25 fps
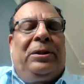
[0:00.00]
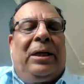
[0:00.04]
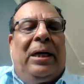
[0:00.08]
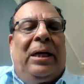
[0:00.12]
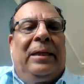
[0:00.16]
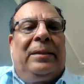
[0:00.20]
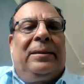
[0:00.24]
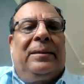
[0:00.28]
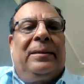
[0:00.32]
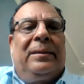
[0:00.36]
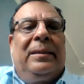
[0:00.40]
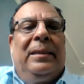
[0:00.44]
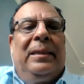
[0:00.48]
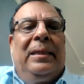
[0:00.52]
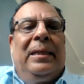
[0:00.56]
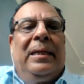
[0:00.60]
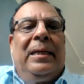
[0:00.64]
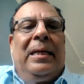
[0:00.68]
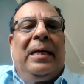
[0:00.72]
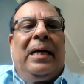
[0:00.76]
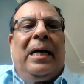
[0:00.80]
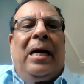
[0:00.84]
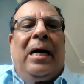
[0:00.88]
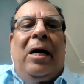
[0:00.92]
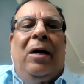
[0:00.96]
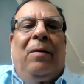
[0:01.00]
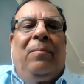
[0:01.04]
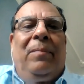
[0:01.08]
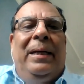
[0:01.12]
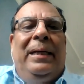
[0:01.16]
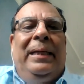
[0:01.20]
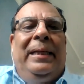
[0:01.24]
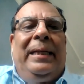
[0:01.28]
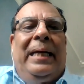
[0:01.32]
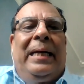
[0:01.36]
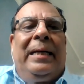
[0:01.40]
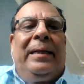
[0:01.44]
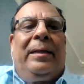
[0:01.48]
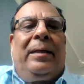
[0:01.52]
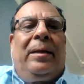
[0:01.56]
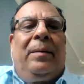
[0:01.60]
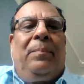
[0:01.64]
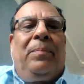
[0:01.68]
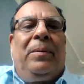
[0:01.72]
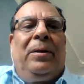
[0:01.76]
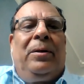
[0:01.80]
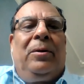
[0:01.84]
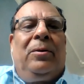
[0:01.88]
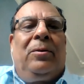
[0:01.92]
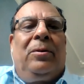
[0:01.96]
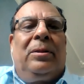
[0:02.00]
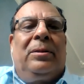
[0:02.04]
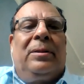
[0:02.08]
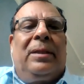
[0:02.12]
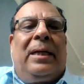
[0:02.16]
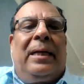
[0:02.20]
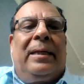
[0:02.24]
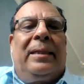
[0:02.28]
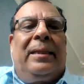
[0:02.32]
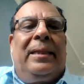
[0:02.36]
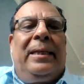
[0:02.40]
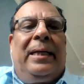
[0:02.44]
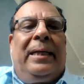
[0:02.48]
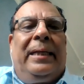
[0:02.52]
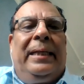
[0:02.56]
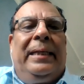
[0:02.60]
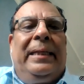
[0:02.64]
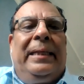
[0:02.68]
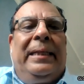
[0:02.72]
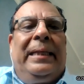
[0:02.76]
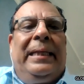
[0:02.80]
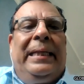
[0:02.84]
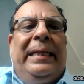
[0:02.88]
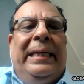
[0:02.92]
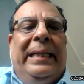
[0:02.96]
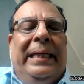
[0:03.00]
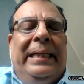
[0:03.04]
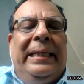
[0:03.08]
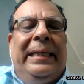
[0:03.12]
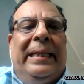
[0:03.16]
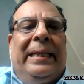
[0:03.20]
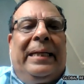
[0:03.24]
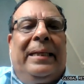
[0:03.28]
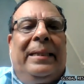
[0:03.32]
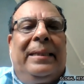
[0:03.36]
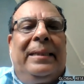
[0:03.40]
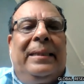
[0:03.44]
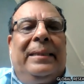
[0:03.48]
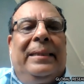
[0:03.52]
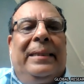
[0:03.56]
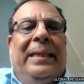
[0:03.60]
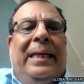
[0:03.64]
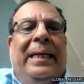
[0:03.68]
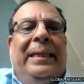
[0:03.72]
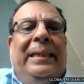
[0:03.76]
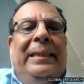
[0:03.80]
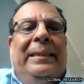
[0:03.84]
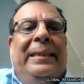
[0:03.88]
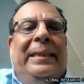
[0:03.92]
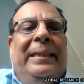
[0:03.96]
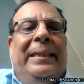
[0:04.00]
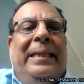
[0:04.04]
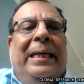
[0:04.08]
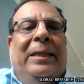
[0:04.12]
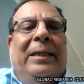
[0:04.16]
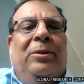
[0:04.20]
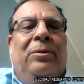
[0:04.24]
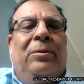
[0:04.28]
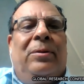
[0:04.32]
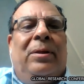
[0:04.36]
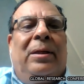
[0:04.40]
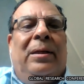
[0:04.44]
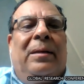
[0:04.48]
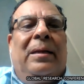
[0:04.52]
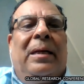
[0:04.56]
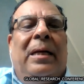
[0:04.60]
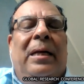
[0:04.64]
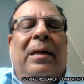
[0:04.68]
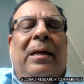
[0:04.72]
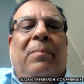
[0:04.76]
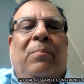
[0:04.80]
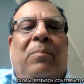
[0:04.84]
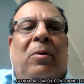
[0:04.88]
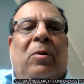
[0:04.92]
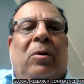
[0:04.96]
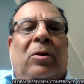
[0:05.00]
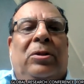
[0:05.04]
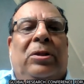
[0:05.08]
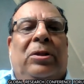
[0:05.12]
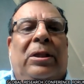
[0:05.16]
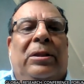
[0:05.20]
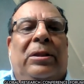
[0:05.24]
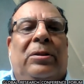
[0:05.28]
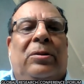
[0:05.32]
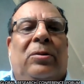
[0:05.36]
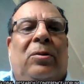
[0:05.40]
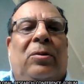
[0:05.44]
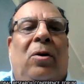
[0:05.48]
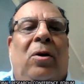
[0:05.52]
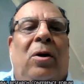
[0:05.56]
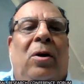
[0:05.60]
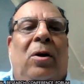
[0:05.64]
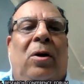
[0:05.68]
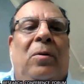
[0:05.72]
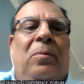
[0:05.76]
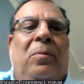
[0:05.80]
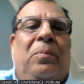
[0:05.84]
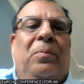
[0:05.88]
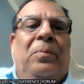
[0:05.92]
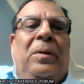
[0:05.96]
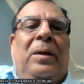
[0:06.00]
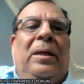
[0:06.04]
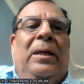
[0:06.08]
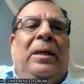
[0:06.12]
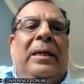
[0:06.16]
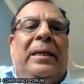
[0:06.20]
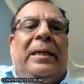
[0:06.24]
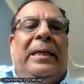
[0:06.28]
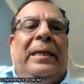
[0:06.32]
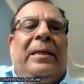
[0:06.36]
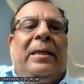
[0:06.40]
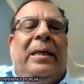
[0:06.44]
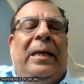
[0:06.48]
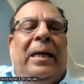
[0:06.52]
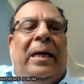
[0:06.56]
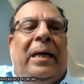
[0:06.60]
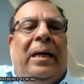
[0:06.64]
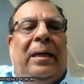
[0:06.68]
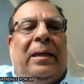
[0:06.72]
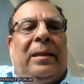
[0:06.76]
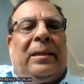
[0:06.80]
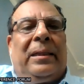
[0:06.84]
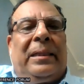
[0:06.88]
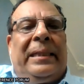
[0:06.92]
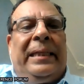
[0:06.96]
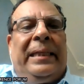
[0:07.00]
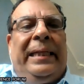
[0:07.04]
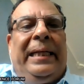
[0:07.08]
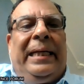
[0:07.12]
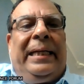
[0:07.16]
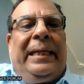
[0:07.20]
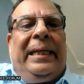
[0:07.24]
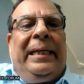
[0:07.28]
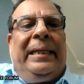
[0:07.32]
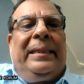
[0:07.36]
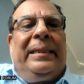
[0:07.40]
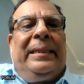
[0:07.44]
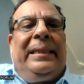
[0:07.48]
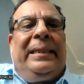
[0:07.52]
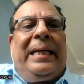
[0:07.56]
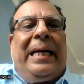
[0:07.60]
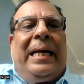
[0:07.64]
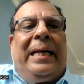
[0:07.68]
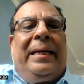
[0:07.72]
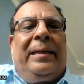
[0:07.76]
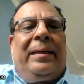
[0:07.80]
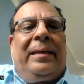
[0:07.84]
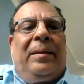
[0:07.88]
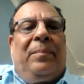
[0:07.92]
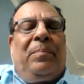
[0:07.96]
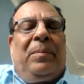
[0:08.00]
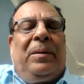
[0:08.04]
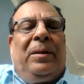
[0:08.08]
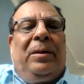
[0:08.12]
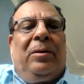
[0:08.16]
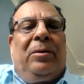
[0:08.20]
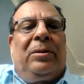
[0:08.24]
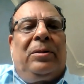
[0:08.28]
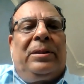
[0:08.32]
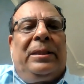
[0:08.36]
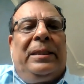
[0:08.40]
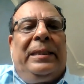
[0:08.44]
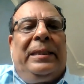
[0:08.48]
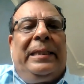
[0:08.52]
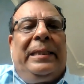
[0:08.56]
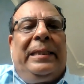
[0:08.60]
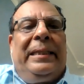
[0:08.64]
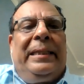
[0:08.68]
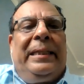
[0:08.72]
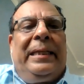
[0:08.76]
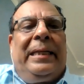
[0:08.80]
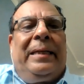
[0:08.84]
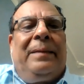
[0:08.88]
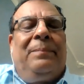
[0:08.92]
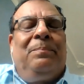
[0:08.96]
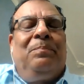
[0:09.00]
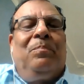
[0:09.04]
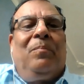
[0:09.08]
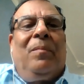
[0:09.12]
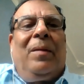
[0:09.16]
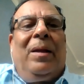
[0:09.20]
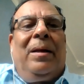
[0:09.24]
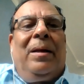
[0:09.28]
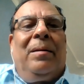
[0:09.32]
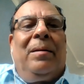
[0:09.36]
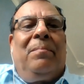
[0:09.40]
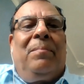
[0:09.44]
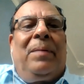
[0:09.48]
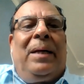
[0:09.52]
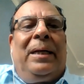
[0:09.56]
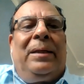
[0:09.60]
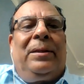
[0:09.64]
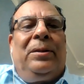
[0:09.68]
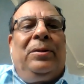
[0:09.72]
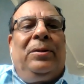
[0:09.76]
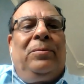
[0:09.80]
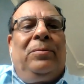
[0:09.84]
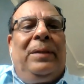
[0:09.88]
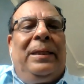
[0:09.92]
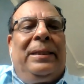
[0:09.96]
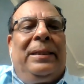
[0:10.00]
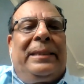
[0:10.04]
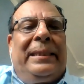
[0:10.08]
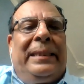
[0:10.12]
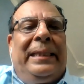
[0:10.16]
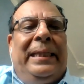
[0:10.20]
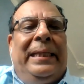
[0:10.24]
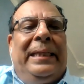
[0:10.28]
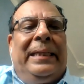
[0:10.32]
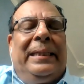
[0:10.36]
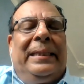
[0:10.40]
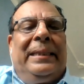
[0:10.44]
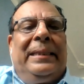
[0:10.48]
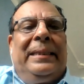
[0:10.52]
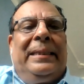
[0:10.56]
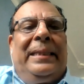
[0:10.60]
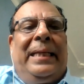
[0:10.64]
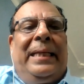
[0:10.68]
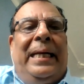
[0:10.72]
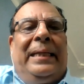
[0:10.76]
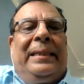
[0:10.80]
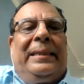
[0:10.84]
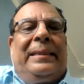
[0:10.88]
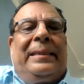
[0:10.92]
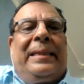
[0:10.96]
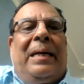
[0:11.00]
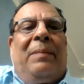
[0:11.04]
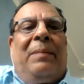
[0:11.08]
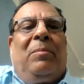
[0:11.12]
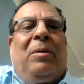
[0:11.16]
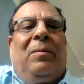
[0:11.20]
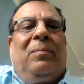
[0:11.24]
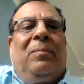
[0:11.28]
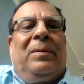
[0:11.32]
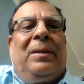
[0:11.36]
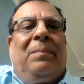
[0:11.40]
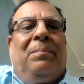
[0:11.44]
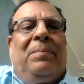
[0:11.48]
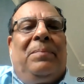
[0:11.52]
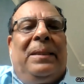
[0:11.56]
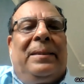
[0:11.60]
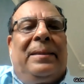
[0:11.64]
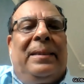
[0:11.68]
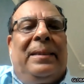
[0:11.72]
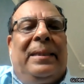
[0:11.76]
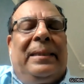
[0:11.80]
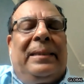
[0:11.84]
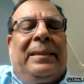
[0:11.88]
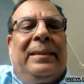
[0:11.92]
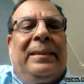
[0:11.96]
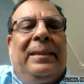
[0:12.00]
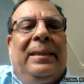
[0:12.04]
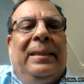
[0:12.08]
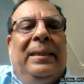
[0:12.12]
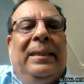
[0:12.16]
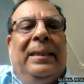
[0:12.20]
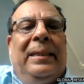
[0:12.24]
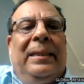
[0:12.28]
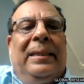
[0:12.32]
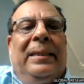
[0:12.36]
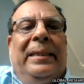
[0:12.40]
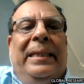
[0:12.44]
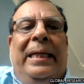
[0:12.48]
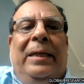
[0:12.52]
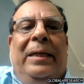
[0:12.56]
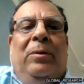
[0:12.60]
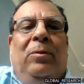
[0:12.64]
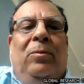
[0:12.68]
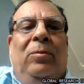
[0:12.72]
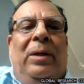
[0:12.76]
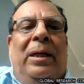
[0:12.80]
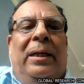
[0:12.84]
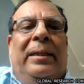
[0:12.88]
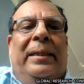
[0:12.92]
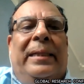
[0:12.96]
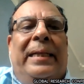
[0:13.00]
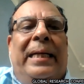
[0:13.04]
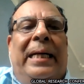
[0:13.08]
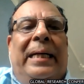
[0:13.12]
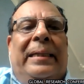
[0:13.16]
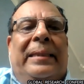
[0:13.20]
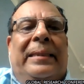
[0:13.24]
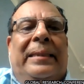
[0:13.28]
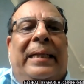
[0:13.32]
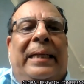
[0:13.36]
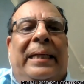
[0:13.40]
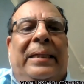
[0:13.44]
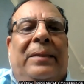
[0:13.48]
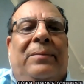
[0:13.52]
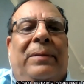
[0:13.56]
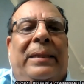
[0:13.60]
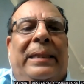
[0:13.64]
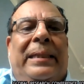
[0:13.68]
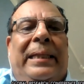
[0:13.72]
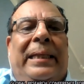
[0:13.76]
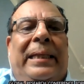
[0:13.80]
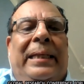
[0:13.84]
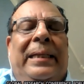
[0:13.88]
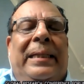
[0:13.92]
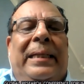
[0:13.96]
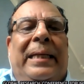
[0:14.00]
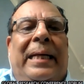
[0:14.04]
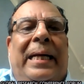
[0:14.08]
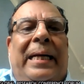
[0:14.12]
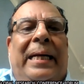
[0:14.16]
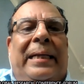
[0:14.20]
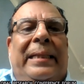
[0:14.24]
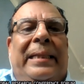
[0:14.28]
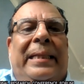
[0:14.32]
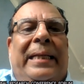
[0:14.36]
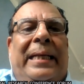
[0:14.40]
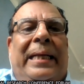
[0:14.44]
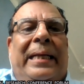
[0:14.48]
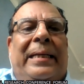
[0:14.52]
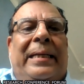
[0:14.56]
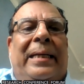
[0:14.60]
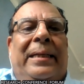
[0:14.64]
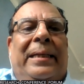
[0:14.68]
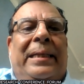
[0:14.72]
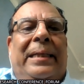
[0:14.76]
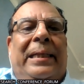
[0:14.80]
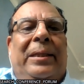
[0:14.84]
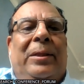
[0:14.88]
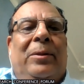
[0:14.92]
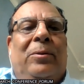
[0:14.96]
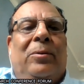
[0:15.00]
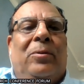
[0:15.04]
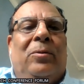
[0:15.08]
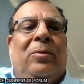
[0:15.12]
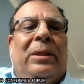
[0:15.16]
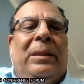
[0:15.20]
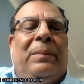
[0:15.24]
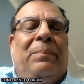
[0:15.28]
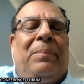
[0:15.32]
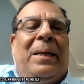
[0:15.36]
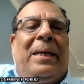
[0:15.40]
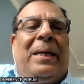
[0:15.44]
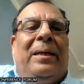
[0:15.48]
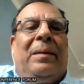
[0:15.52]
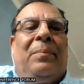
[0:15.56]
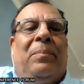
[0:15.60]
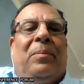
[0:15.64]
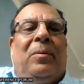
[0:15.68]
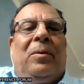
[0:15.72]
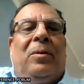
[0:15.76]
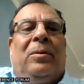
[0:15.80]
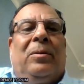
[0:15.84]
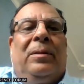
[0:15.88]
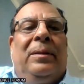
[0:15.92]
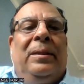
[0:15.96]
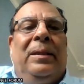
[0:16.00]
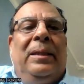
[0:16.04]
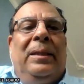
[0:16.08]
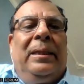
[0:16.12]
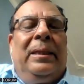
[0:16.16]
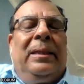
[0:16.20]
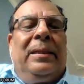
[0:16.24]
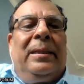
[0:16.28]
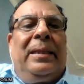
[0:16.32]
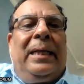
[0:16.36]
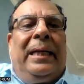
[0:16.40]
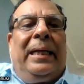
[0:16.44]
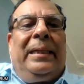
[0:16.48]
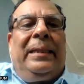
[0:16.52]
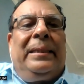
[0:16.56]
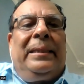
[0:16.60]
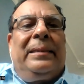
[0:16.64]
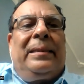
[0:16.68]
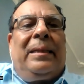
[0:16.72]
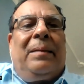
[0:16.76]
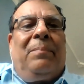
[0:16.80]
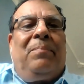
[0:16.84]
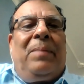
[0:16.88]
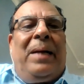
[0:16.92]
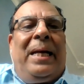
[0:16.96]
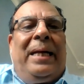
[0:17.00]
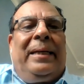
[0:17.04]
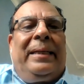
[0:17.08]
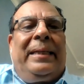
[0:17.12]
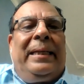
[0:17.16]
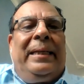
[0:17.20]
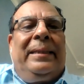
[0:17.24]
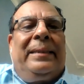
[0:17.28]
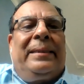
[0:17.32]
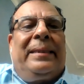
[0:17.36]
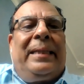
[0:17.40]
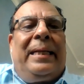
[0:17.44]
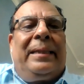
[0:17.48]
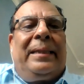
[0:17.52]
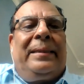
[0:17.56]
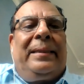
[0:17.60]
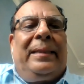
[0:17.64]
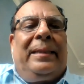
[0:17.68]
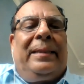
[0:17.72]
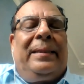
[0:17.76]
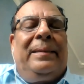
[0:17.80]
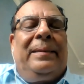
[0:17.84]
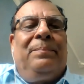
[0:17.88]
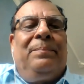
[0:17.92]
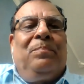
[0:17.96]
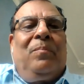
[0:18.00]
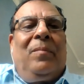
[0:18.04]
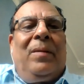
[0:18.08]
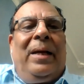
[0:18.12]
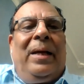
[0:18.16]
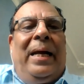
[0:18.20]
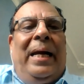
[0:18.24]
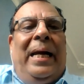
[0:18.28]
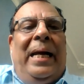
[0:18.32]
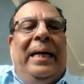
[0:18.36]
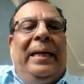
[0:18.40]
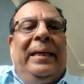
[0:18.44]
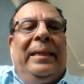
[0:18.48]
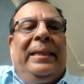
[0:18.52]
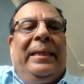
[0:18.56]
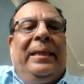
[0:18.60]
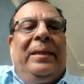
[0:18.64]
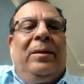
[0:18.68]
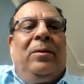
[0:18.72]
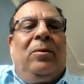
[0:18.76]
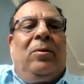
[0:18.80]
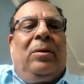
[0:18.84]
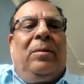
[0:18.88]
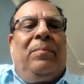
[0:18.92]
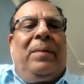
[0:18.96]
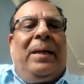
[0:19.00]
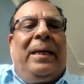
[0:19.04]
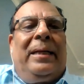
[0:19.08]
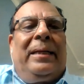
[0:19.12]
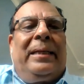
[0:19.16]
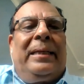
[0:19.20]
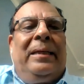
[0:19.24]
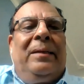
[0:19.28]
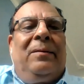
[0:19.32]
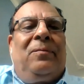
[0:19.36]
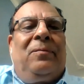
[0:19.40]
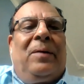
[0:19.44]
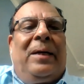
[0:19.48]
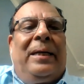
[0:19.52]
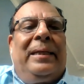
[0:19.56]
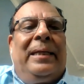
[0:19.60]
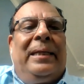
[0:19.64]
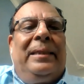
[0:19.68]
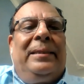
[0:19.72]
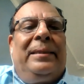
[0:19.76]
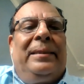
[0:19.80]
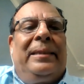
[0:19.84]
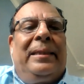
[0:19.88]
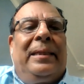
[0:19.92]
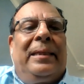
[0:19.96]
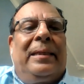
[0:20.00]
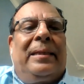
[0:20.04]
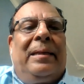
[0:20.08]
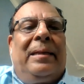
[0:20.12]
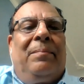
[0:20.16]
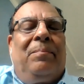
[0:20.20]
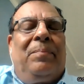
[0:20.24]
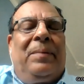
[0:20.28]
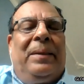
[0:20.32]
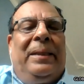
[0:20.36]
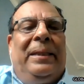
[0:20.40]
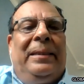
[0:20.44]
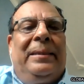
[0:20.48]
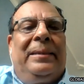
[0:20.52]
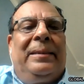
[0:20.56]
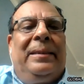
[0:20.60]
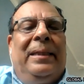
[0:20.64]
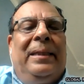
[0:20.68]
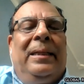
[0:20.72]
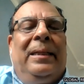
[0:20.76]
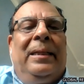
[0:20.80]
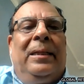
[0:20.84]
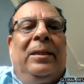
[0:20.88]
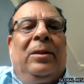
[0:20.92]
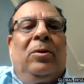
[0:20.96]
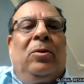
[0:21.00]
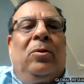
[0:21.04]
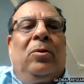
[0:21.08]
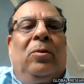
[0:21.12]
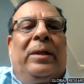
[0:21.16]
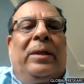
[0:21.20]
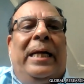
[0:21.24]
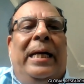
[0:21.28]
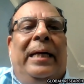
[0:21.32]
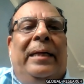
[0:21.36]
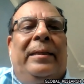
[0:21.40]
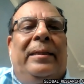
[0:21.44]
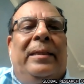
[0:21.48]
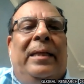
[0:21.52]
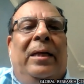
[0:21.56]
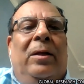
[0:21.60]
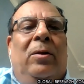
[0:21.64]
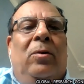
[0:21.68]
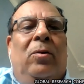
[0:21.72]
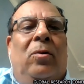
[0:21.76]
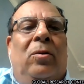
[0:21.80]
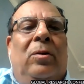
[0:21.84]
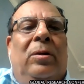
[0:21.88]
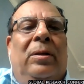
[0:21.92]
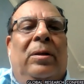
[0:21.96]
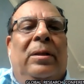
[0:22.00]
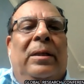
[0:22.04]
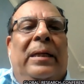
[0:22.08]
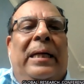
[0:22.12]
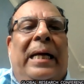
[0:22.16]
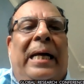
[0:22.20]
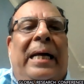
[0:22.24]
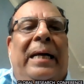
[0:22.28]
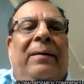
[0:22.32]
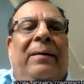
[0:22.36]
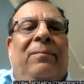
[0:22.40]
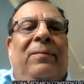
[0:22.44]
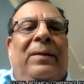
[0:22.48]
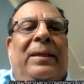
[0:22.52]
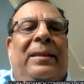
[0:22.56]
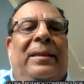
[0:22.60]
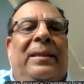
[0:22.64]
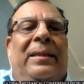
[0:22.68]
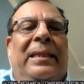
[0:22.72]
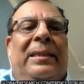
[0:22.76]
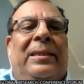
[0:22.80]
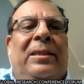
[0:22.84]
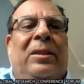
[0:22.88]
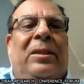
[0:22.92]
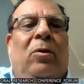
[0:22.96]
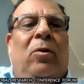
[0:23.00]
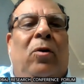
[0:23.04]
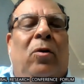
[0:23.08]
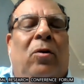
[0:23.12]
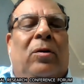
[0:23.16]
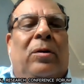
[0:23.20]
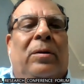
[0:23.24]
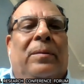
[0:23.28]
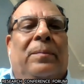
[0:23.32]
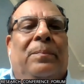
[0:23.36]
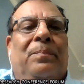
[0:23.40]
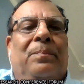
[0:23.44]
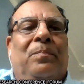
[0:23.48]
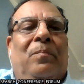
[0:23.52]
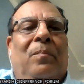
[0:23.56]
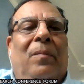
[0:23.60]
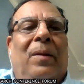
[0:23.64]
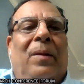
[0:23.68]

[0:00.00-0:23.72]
chance. How many entrepreneurs are there in India? That is a natural process of creating the entrepreneurs in India. But you will see that some of the business, they do not get the equity and they continue to depend upon, that is the banking sector and the non-banking financial companies to get the loan. And with this loan,